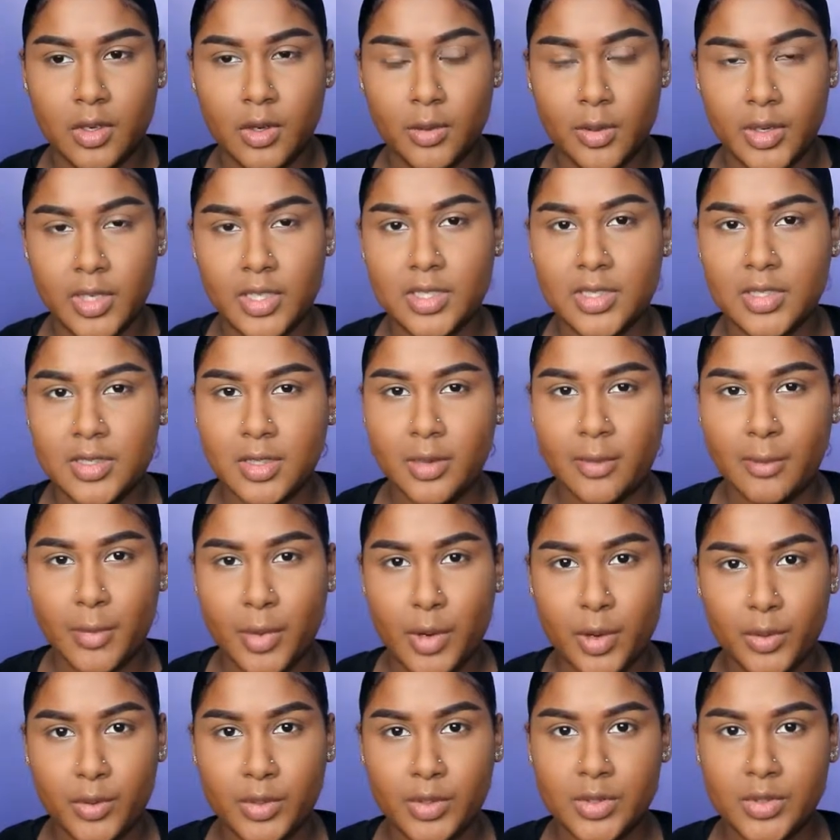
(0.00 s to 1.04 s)
crease the
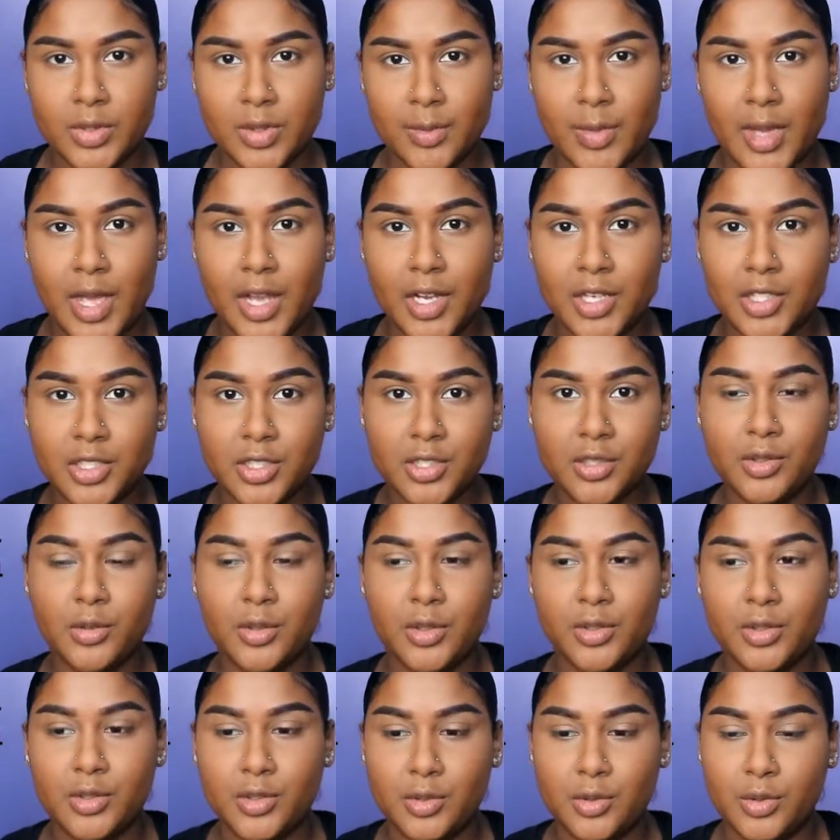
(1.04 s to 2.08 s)
most, so I'm actually
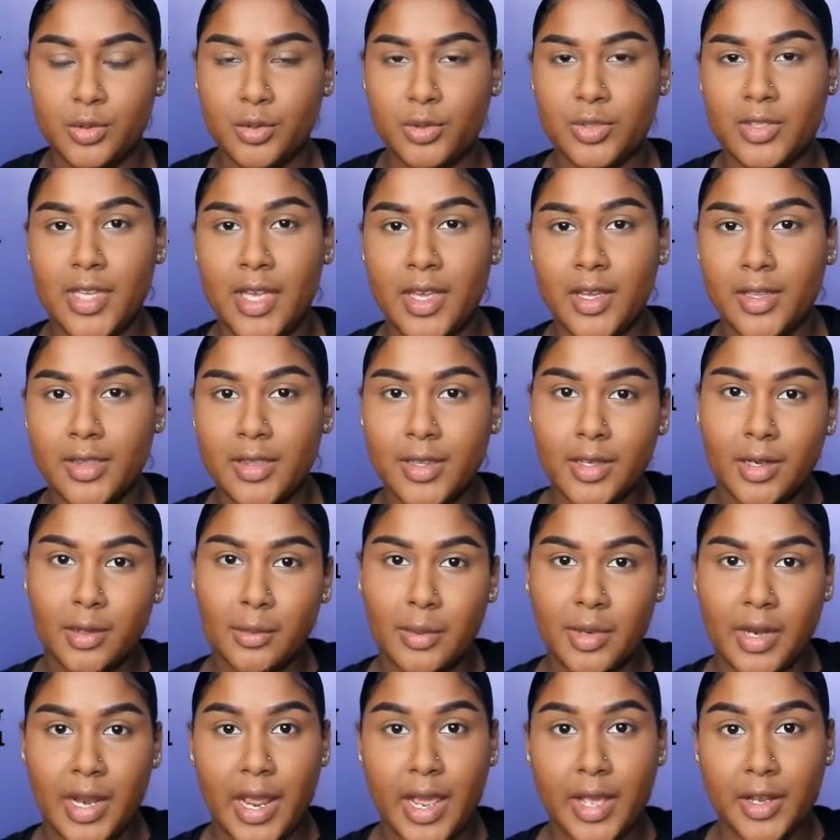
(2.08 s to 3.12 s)
going to take a little
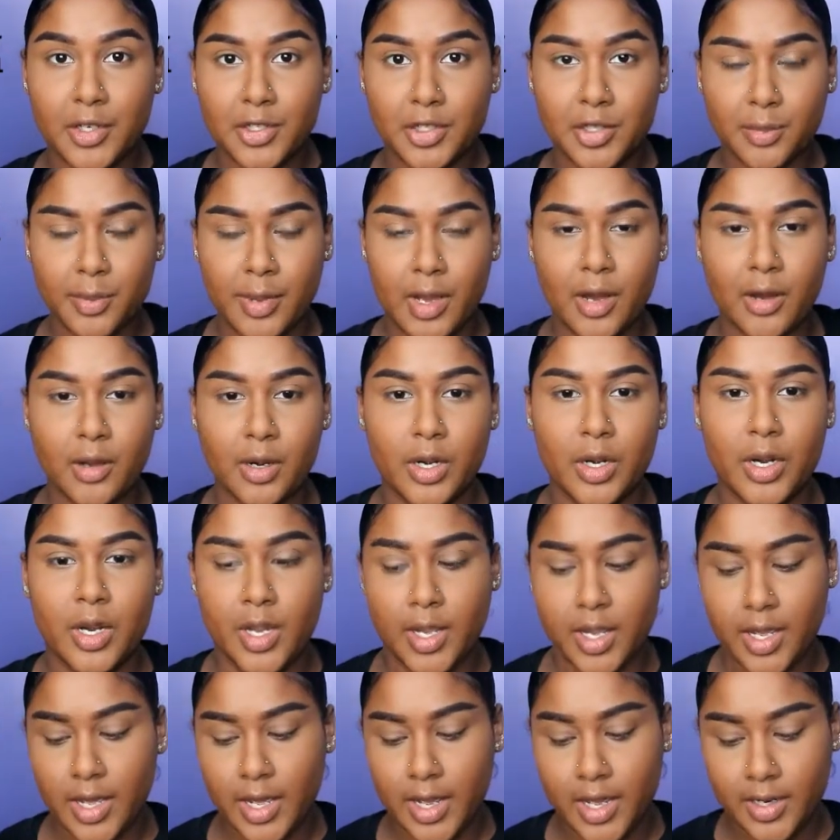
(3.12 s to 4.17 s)
bit of extra powder
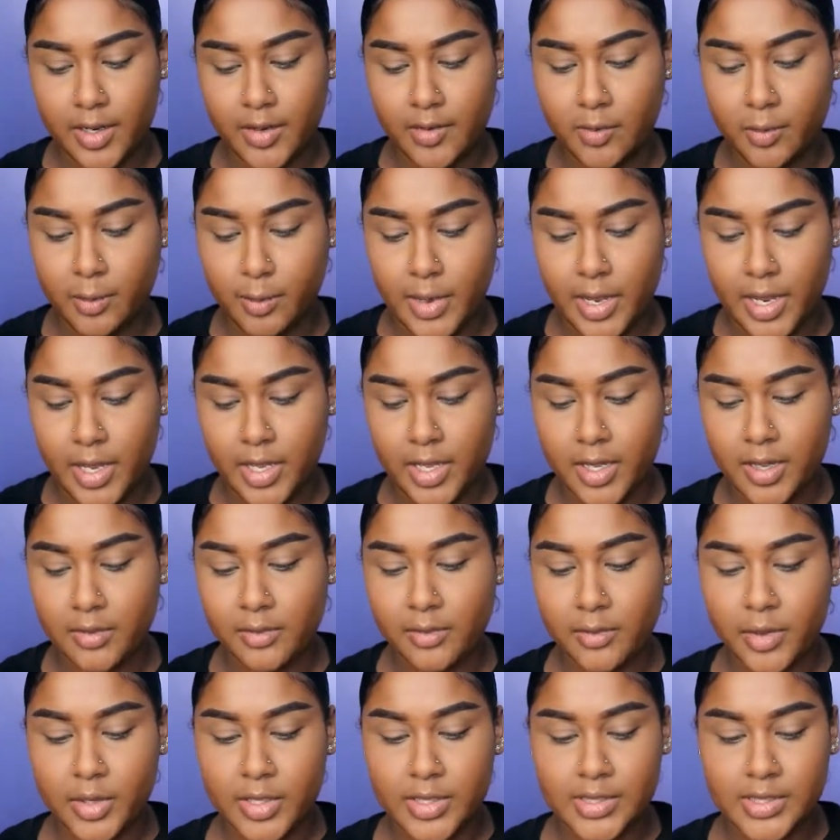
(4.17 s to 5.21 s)
and kind of bake
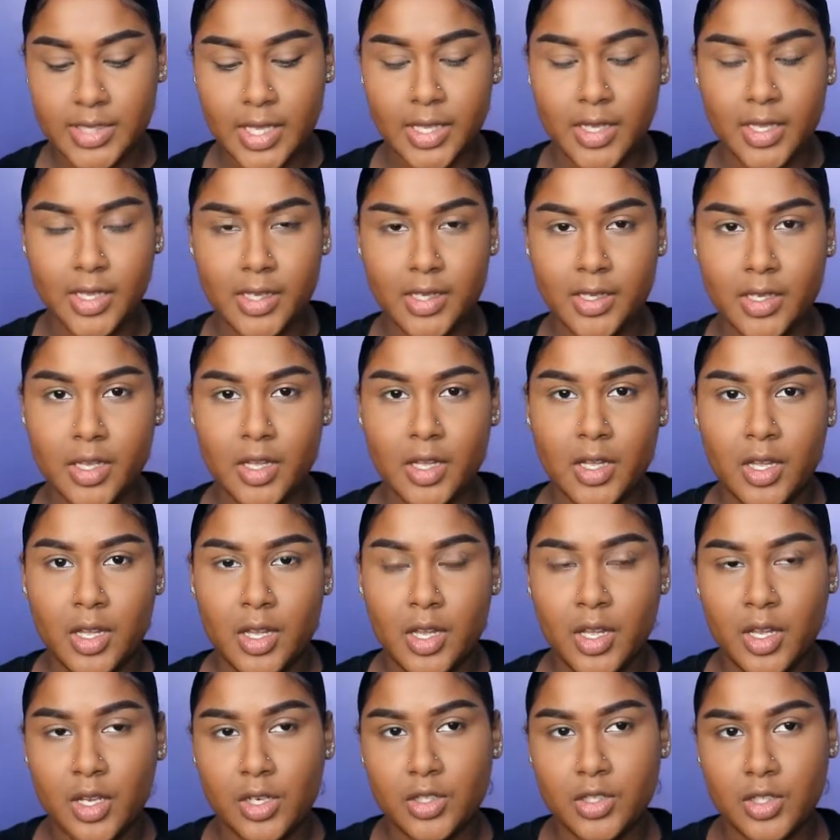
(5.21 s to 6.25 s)
it for a second
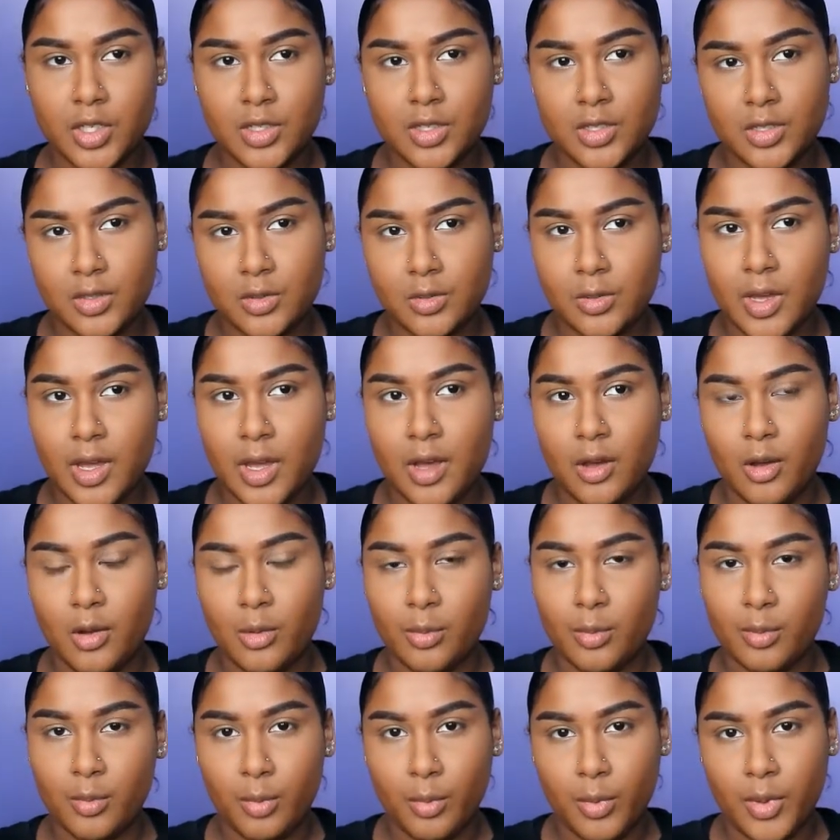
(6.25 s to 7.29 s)
just to
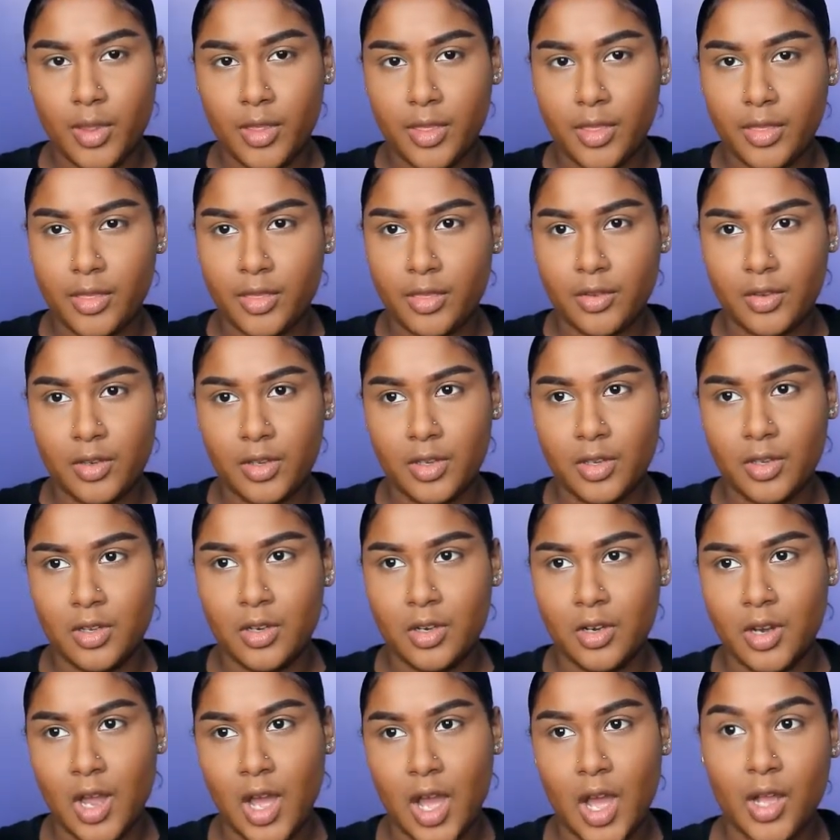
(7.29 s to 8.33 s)
help with
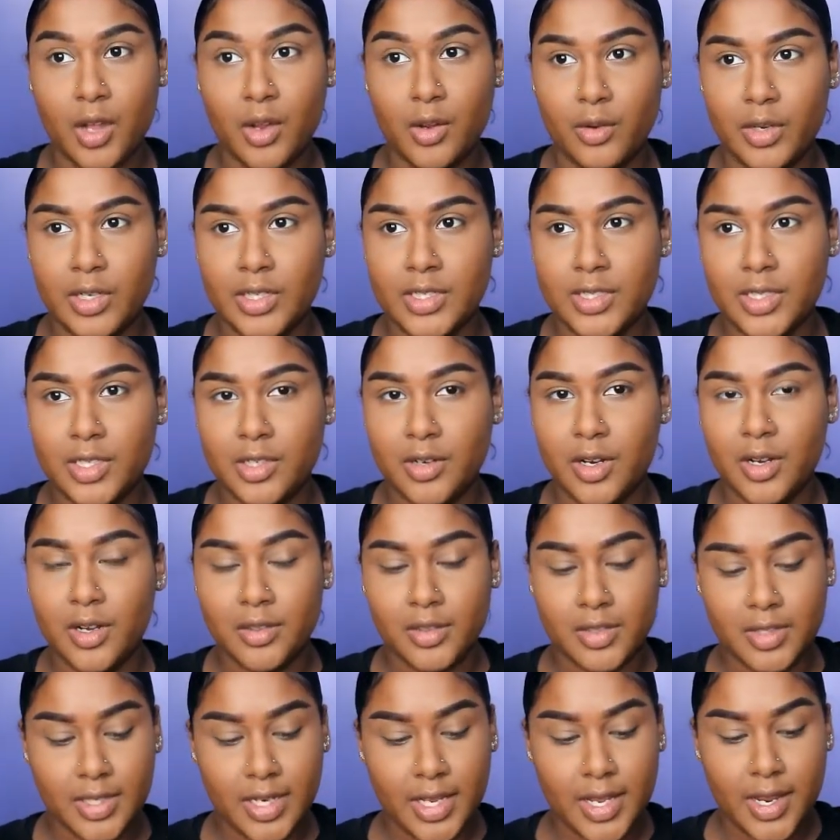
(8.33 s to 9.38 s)
not creasing
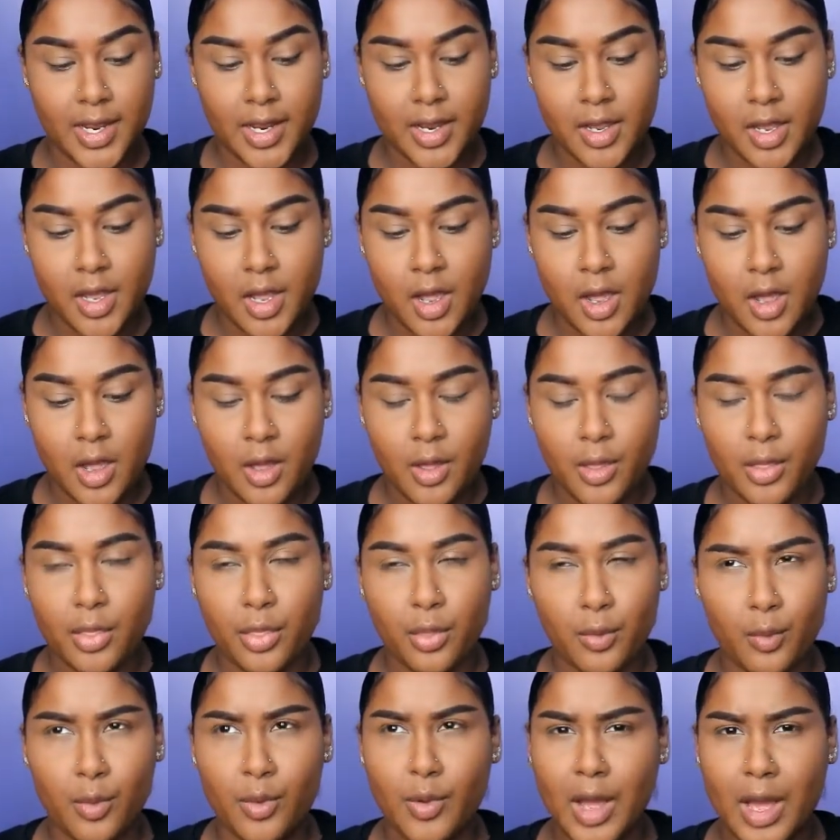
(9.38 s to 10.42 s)
throughout the day
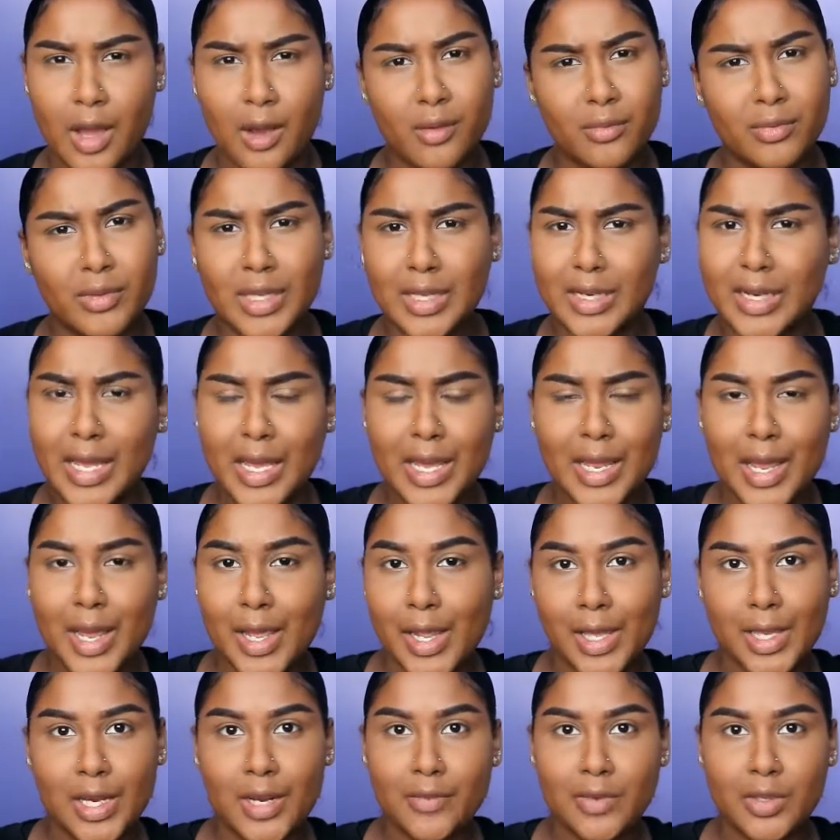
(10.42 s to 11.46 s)
throughout the day. I
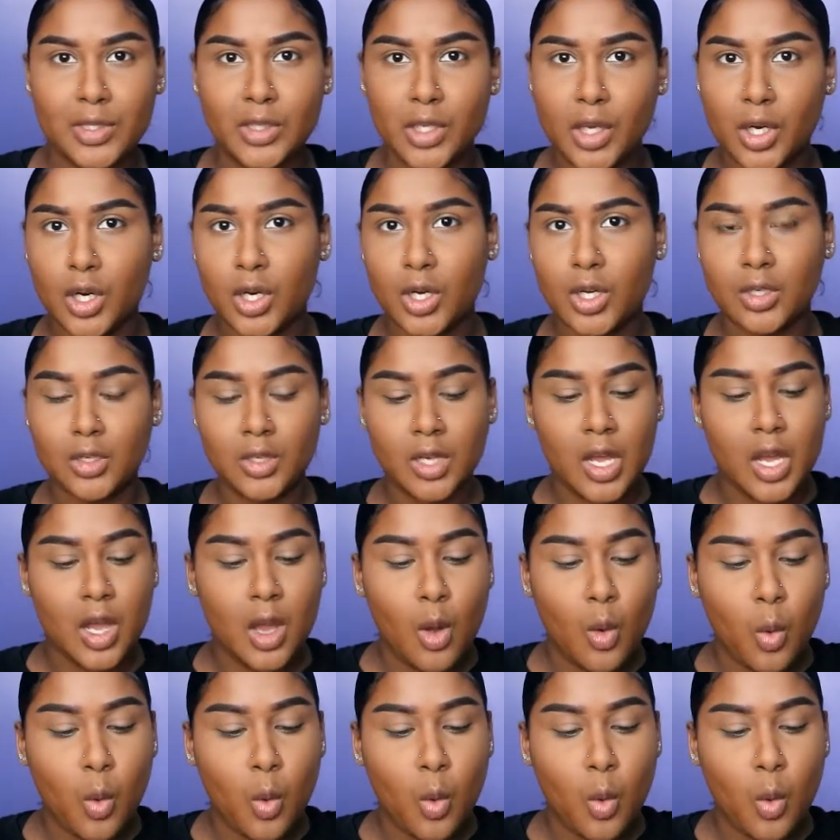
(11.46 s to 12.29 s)
can't even talk.